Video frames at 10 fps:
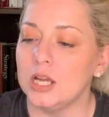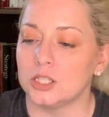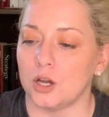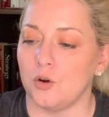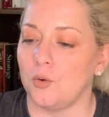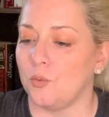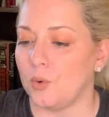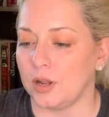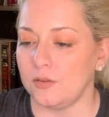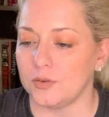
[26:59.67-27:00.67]
So
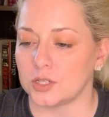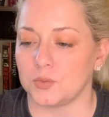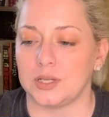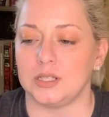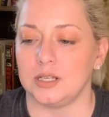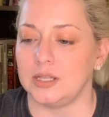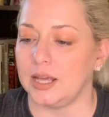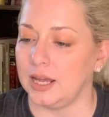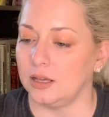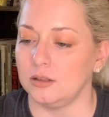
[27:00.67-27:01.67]
one of the first ones is
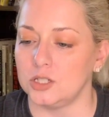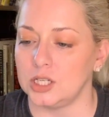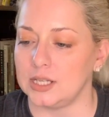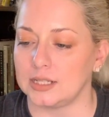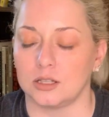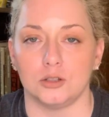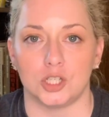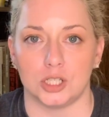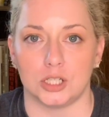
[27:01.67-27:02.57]
the inclusions, exclusions